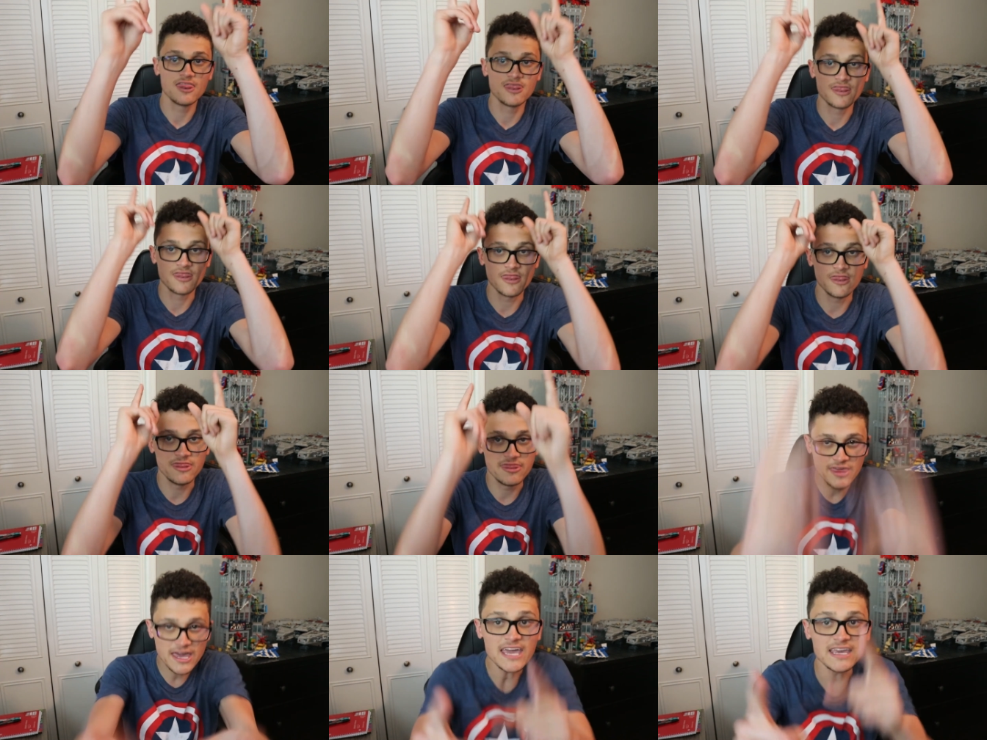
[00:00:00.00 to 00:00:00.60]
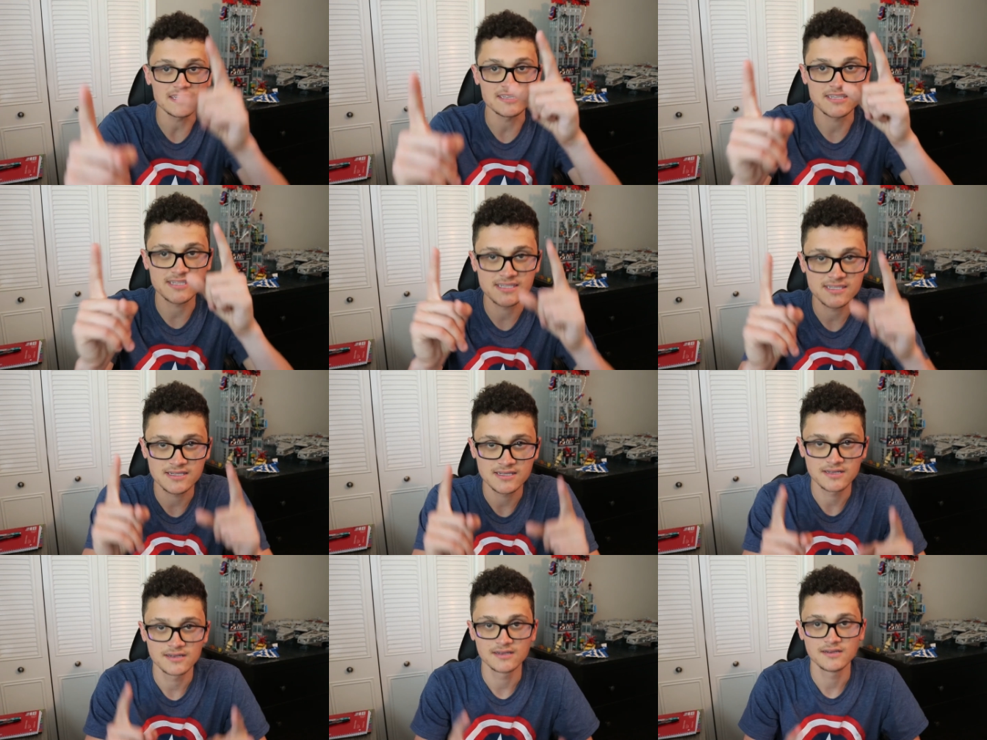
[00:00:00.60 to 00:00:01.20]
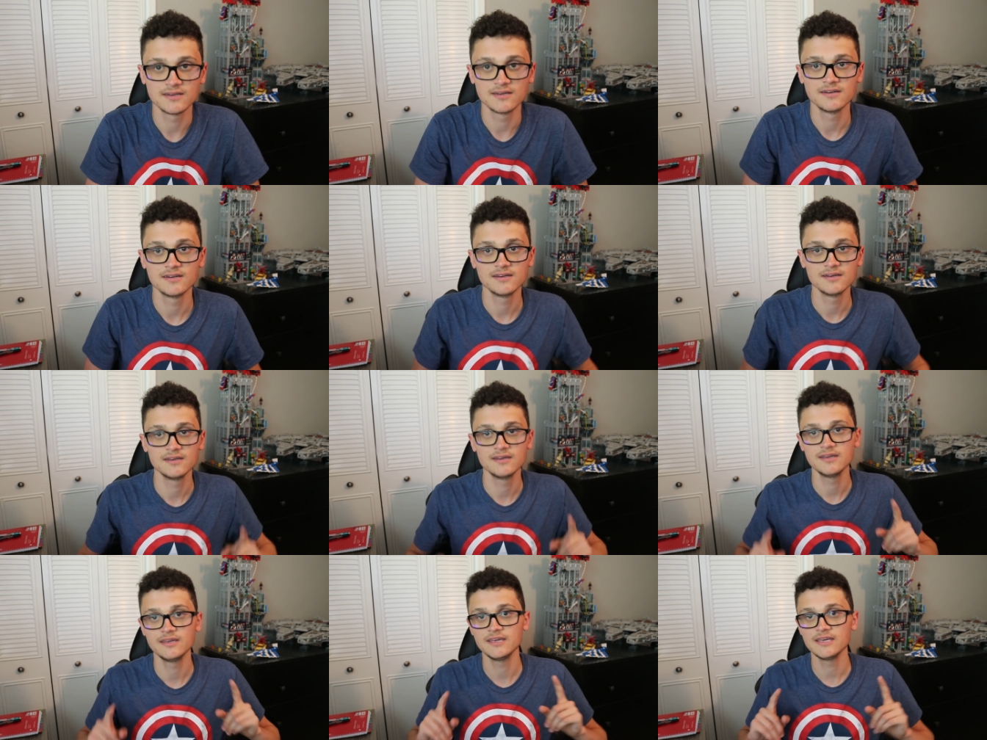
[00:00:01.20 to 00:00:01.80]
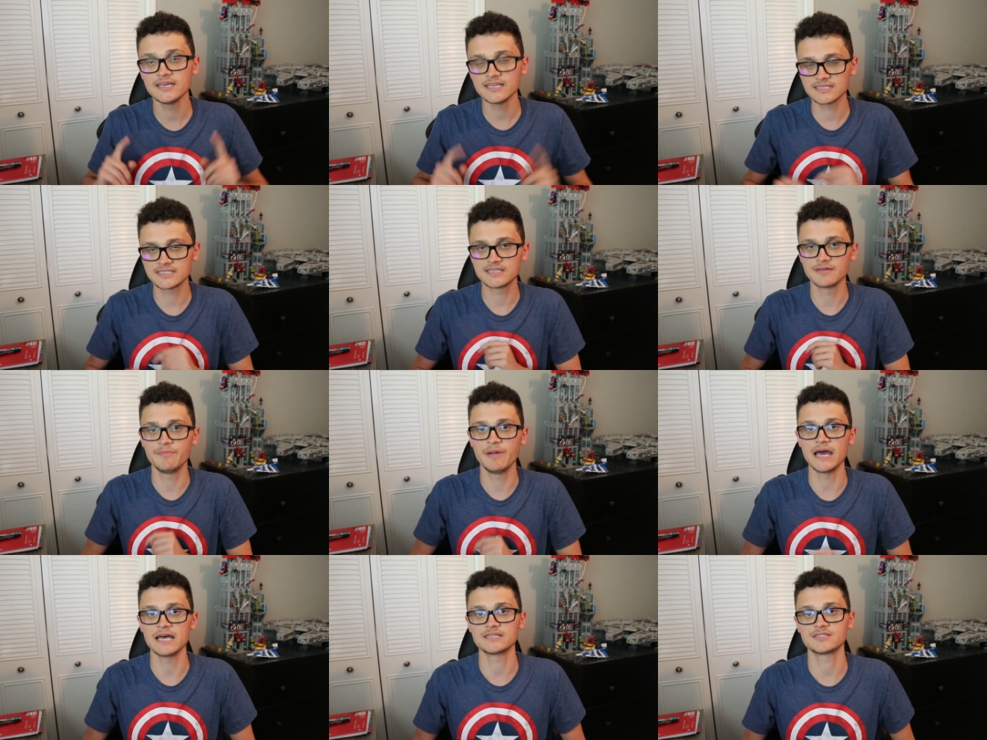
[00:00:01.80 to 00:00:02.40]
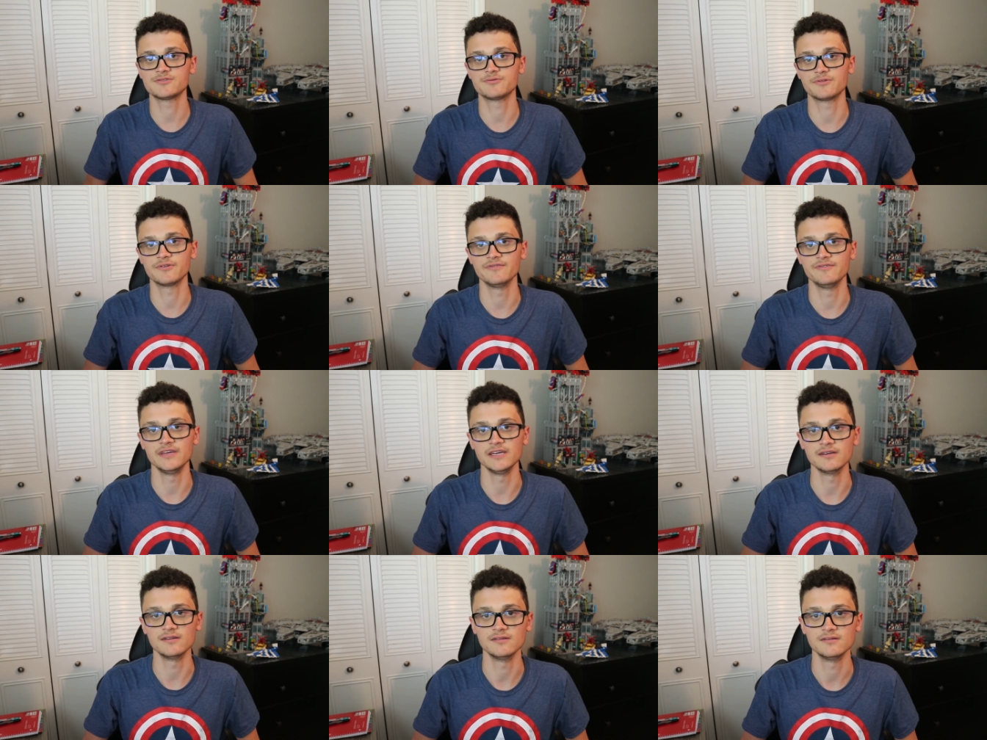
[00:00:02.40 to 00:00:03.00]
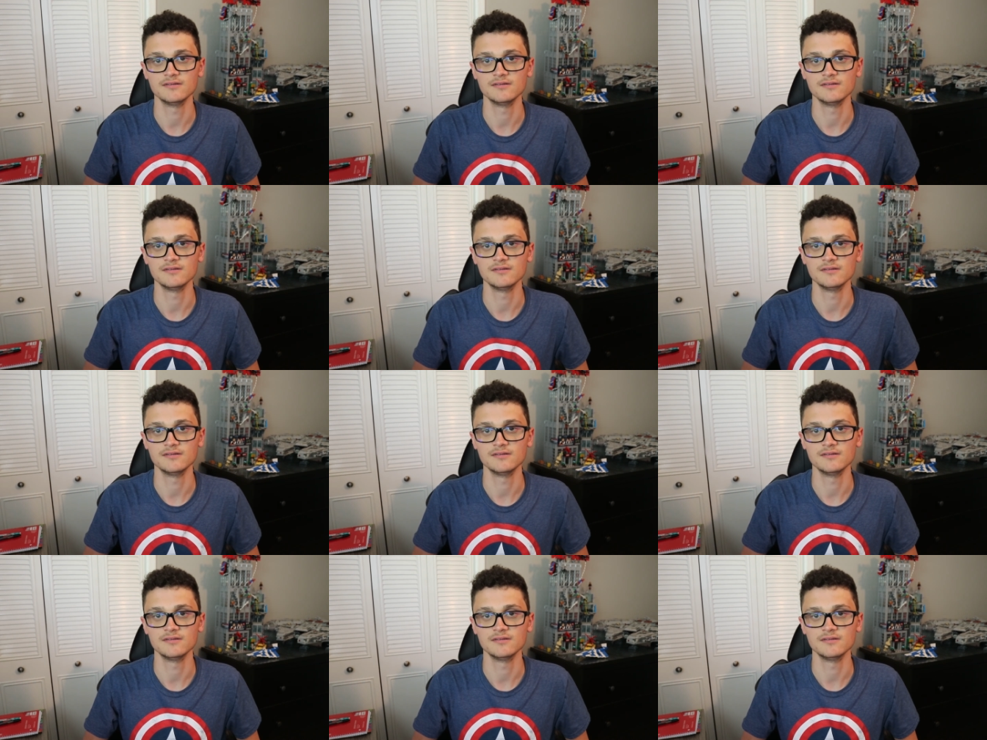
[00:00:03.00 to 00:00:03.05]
This is the best reveal.